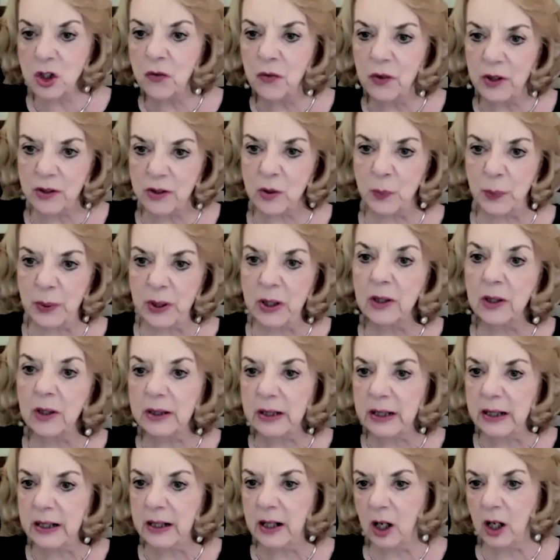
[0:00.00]
of us
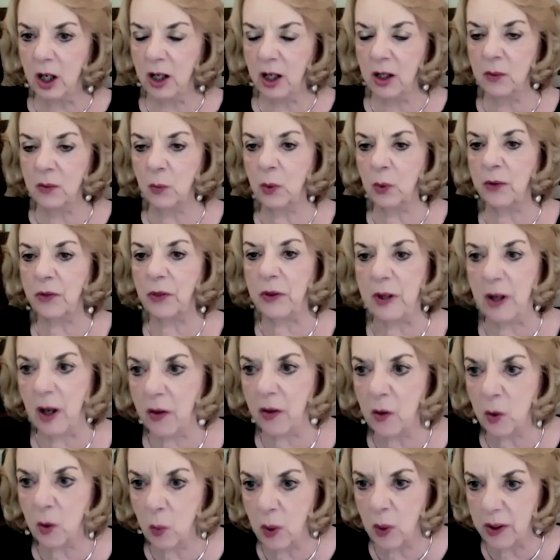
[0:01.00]
building on what the
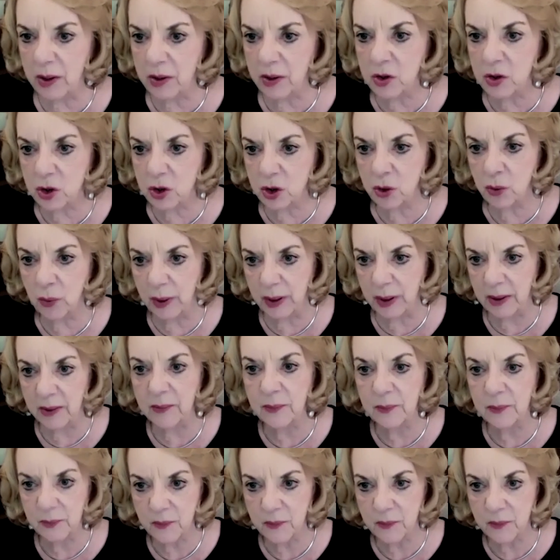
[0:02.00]
other one is doing.